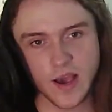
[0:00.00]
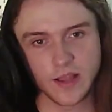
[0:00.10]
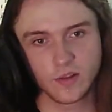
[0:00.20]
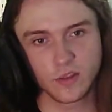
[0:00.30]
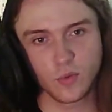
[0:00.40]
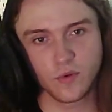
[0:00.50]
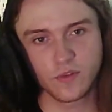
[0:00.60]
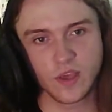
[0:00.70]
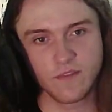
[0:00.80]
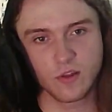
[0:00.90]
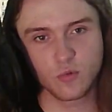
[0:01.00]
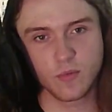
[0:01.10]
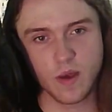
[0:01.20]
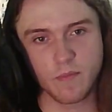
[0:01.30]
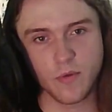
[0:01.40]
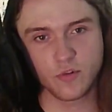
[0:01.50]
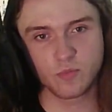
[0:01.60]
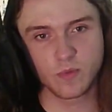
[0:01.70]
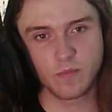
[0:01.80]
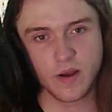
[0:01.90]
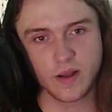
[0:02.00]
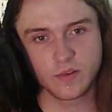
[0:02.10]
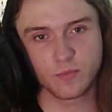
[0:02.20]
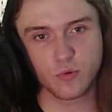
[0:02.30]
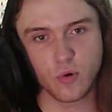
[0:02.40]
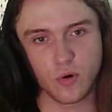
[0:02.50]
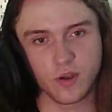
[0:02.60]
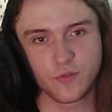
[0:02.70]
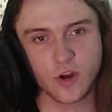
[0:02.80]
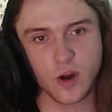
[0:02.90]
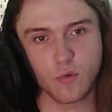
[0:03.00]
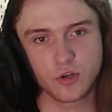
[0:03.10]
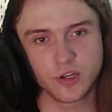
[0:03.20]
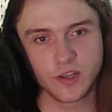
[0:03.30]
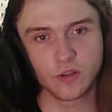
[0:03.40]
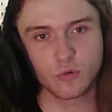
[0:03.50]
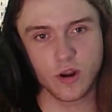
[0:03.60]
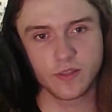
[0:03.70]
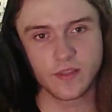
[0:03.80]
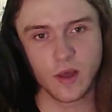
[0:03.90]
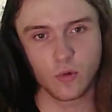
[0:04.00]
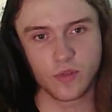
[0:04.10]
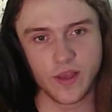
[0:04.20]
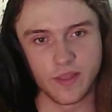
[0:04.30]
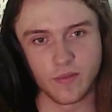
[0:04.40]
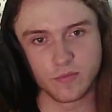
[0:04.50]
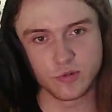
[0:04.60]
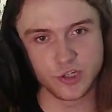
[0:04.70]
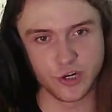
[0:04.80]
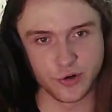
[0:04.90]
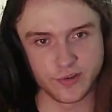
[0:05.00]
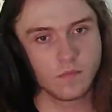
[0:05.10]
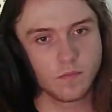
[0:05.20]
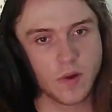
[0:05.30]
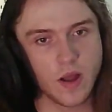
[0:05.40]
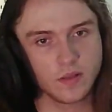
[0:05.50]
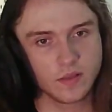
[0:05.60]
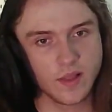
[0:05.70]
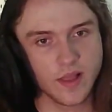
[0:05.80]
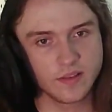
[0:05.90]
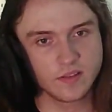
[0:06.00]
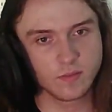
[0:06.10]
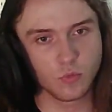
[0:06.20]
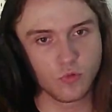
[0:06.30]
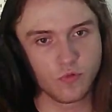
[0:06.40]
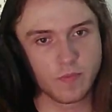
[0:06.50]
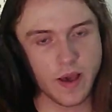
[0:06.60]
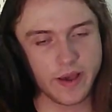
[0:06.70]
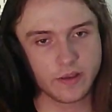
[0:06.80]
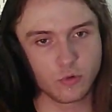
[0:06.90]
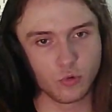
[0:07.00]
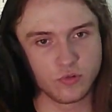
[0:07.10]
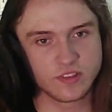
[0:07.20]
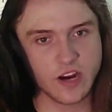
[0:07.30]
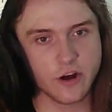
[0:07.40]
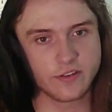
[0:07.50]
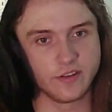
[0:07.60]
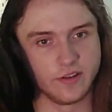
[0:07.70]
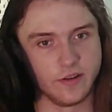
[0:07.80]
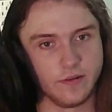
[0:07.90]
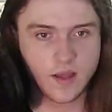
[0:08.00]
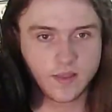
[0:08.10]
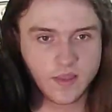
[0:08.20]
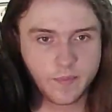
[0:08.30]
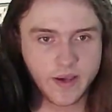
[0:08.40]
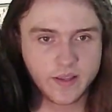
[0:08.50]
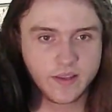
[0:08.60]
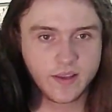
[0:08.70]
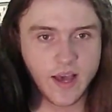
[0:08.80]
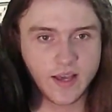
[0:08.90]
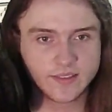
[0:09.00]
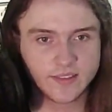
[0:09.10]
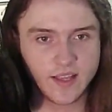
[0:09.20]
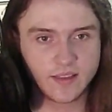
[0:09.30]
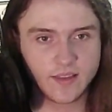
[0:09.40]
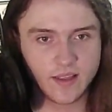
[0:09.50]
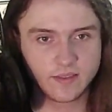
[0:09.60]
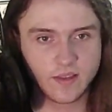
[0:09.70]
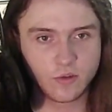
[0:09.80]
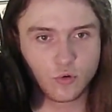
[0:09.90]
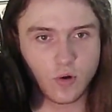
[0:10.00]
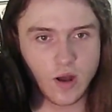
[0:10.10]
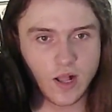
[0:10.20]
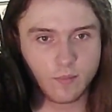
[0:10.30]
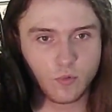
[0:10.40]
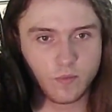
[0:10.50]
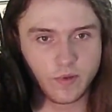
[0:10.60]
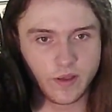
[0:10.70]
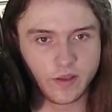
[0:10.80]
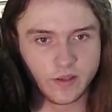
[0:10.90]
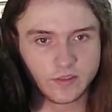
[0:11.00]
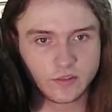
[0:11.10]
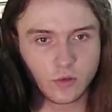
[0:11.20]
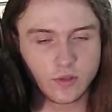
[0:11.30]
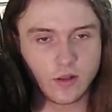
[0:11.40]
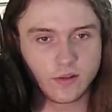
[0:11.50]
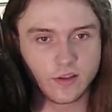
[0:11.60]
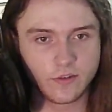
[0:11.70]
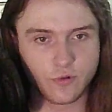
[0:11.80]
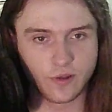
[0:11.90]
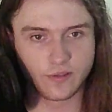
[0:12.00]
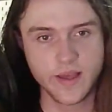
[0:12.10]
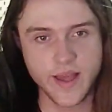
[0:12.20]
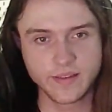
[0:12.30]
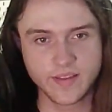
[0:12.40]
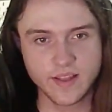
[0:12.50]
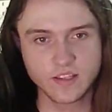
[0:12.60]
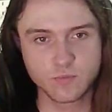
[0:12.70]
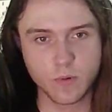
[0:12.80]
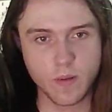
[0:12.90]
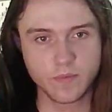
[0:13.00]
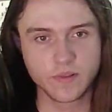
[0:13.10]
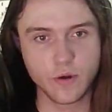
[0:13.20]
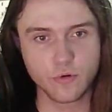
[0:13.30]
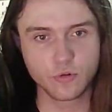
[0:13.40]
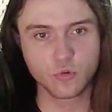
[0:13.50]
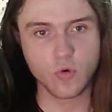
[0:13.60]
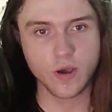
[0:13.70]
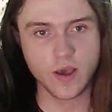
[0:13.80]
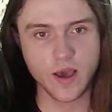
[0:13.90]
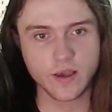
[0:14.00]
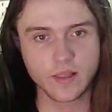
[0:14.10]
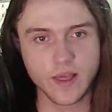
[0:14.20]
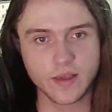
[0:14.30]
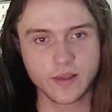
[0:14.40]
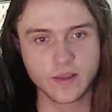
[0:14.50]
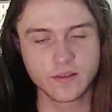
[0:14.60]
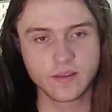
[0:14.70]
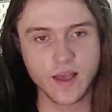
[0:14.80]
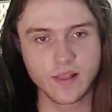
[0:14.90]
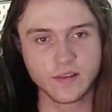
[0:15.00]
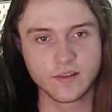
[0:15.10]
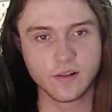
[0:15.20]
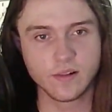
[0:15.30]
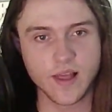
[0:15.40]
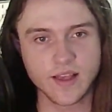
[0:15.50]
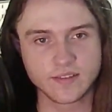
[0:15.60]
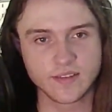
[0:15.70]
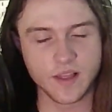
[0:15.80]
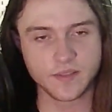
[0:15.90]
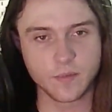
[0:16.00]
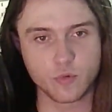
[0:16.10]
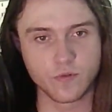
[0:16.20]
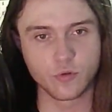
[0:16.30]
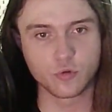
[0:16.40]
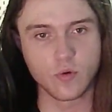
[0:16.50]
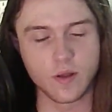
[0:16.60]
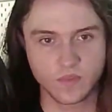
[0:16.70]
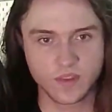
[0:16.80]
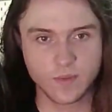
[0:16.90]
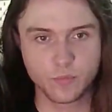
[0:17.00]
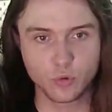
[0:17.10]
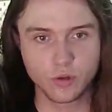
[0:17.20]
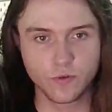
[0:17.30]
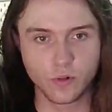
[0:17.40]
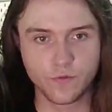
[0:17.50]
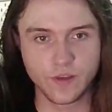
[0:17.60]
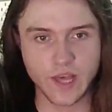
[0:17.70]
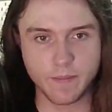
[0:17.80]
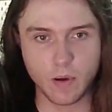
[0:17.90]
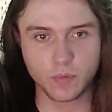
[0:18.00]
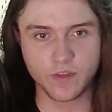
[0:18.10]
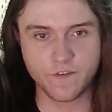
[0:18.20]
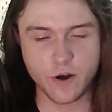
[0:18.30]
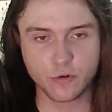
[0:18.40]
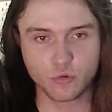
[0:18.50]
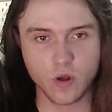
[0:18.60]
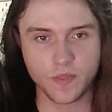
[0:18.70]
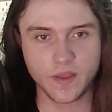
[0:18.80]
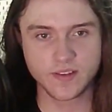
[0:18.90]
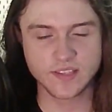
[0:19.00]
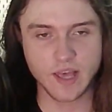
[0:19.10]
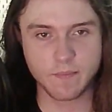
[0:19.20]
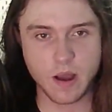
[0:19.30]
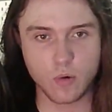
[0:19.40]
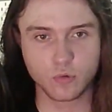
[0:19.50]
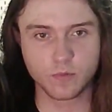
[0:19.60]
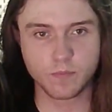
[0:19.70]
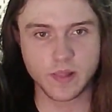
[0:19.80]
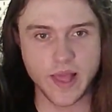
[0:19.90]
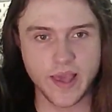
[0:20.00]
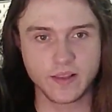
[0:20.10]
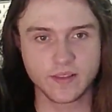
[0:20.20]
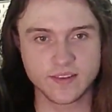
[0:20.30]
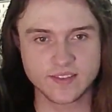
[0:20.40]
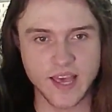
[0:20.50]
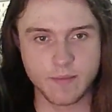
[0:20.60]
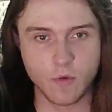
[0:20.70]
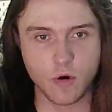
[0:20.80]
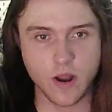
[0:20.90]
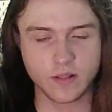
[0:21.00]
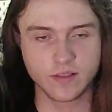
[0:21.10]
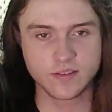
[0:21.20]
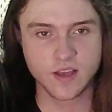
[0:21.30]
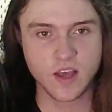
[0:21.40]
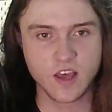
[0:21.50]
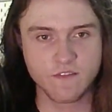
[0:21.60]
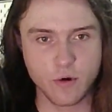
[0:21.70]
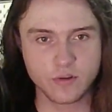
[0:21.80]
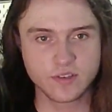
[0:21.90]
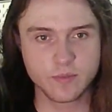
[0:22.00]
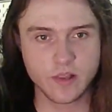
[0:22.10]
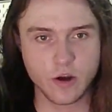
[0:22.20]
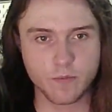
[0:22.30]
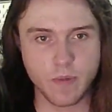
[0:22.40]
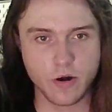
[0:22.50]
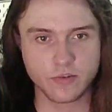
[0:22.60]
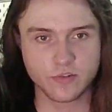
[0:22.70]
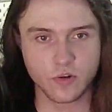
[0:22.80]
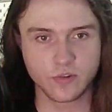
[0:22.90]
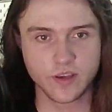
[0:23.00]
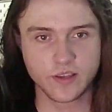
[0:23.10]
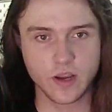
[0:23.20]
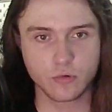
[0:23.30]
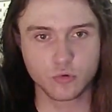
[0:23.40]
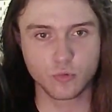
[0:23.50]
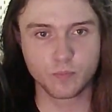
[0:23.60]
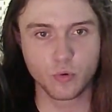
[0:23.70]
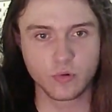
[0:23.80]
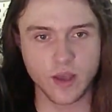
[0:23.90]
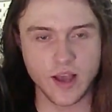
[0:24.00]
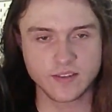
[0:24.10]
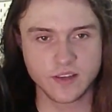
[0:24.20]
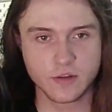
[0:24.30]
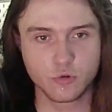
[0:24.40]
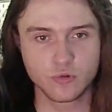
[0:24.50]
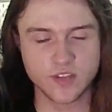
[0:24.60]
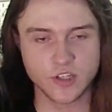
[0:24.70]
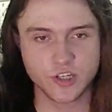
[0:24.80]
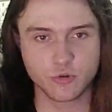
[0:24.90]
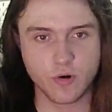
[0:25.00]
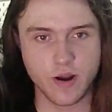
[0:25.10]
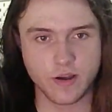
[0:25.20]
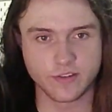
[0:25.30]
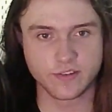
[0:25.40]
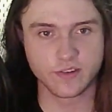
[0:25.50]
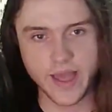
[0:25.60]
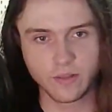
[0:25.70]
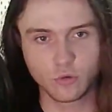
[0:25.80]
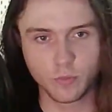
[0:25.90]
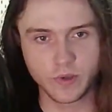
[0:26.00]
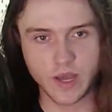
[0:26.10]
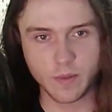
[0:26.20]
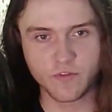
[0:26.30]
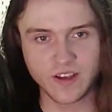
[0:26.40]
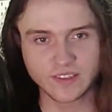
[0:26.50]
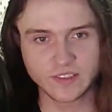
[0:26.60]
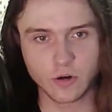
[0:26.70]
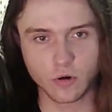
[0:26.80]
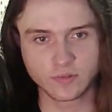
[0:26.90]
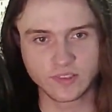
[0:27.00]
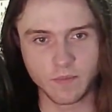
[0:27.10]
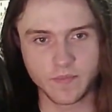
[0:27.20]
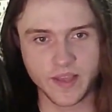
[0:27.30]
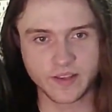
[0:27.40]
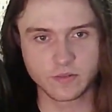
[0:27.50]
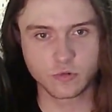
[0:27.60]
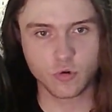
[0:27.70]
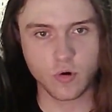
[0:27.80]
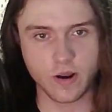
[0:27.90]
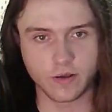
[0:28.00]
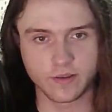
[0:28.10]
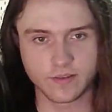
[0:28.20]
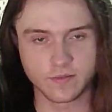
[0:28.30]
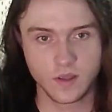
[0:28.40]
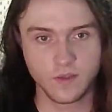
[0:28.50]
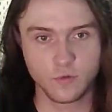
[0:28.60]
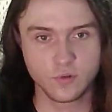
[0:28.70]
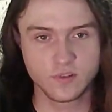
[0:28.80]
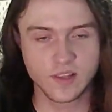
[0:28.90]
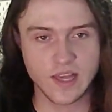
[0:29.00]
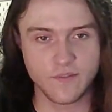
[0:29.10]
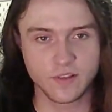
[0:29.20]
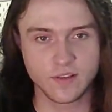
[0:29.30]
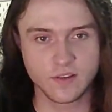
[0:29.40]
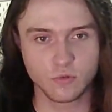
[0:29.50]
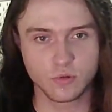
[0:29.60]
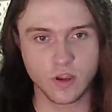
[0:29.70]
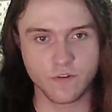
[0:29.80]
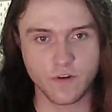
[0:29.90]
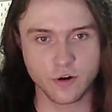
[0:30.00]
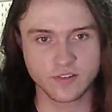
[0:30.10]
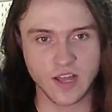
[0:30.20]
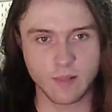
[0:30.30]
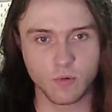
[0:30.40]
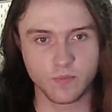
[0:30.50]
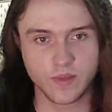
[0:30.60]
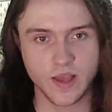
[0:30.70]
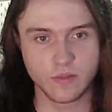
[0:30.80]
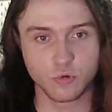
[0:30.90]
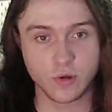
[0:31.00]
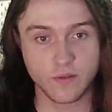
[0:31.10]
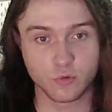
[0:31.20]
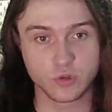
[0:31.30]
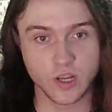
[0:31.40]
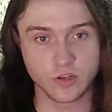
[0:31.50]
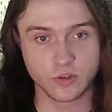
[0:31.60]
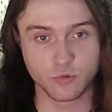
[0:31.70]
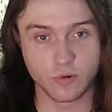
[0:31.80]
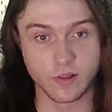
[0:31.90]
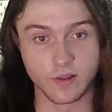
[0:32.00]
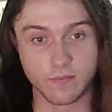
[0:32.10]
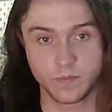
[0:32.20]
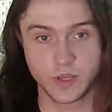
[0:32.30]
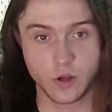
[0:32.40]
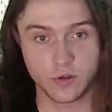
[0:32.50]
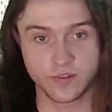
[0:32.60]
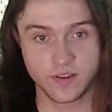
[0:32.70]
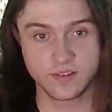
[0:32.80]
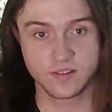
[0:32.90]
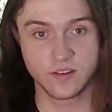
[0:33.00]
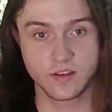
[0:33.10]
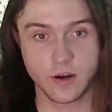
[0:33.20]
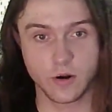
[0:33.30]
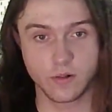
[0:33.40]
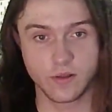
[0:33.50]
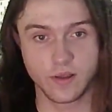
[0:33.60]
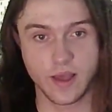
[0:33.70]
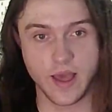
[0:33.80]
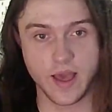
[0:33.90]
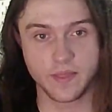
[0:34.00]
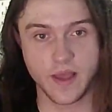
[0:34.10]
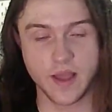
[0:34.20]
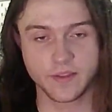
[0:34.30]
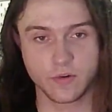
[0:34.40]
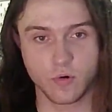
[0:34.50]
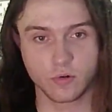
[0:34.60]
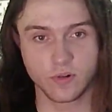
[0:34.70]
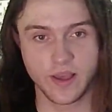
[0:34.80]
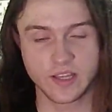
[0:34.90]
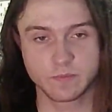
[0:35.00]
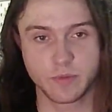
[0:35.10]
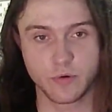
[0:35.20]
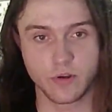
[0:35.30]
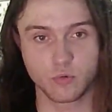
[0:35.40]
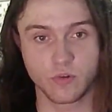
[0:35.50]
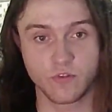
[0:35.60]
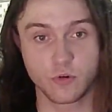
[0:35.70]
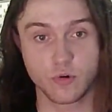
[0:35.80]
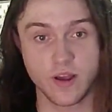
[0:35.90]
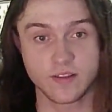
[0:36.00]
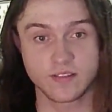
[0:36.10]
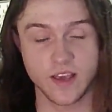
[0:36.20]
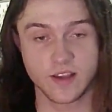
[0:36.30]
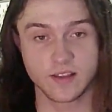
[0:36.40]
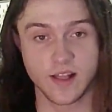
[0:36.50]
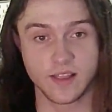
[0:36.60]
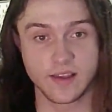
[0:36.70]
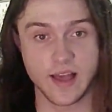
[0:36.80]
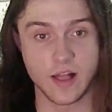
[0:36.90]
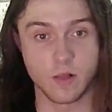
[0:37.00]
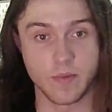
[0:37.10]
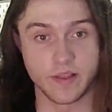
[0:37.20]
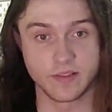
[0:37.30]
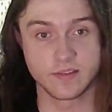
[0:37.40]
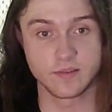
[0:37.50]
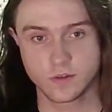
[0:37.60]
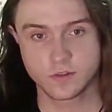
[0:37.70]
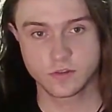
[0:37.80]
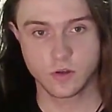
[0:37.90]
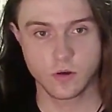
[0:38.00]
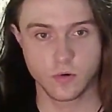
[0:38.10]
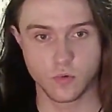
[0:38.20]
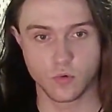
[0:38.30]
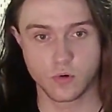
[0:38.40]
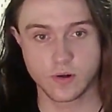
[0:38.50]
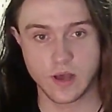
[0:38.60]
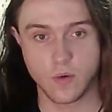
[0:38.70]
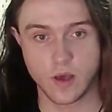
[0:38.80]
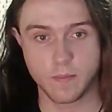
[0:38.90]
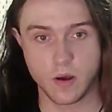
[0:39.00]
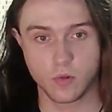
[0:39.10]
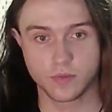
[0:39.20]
I don't know if he even remembers me, but bro, if you are watching it right now, then cheers. But let's move back to Scarcity. At the beginning I said that the new album is totally different, and that's probably the reason why I like it a little less than the previous one. The beautiful thing about the first one is about playing the same or at least very similar parts on guitar to put us into such a trance and to become faster on some next tracks. If you still haven't listened to their first album, then you have to change it really, because it's literally an otherworldly experience with great psychedelic elements. So, how about